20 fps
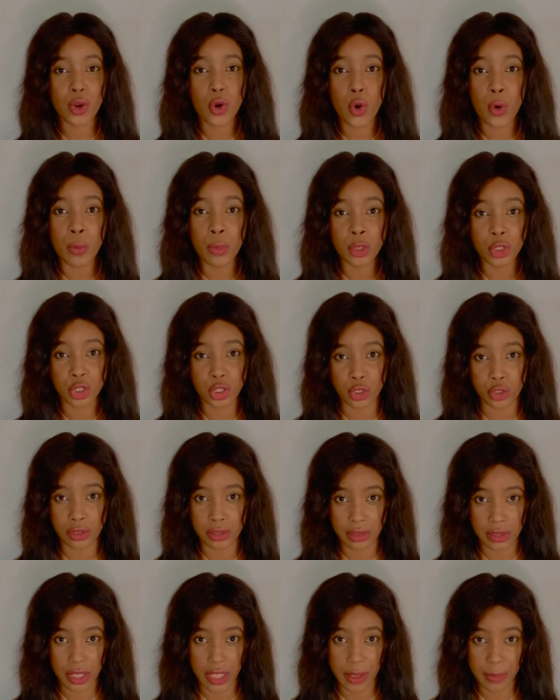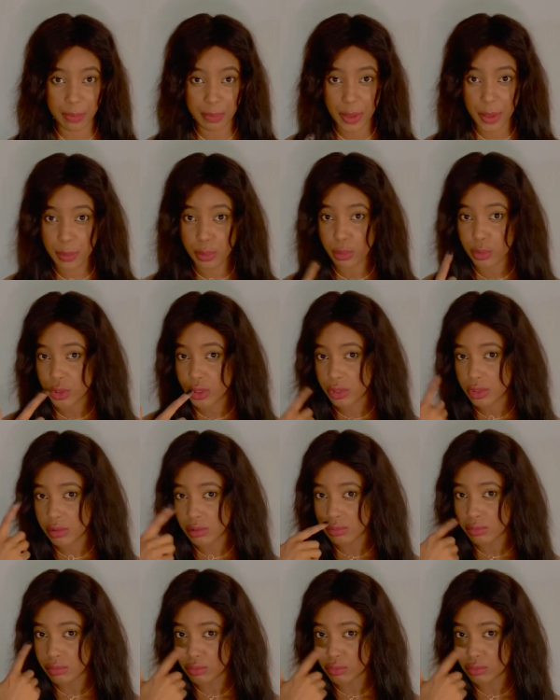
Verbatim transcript: commotion in people's